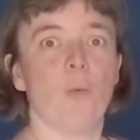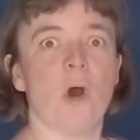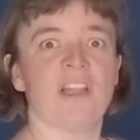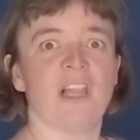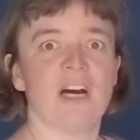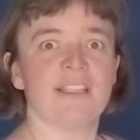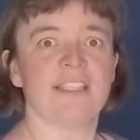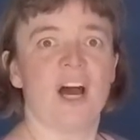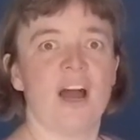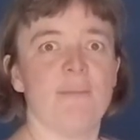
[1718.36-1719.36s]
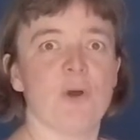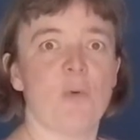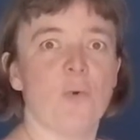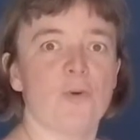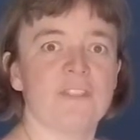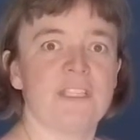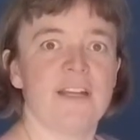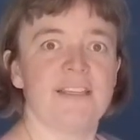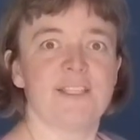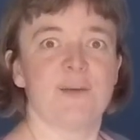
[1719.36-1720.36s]
One last time, the wolf
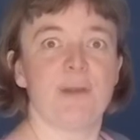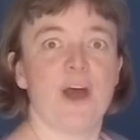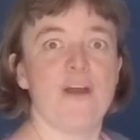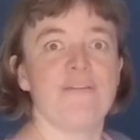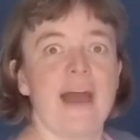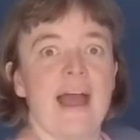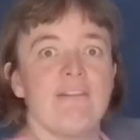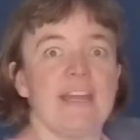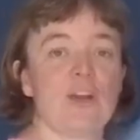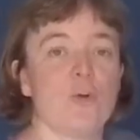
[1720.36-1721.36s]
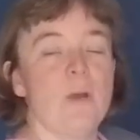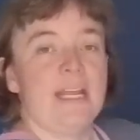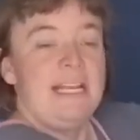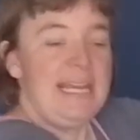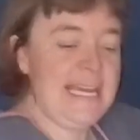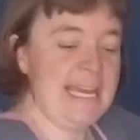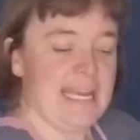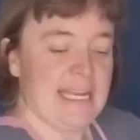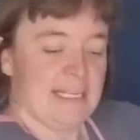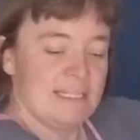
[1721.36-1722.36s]
started to blow very
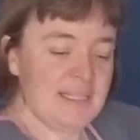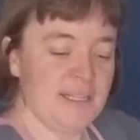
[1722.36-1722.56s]
quickly.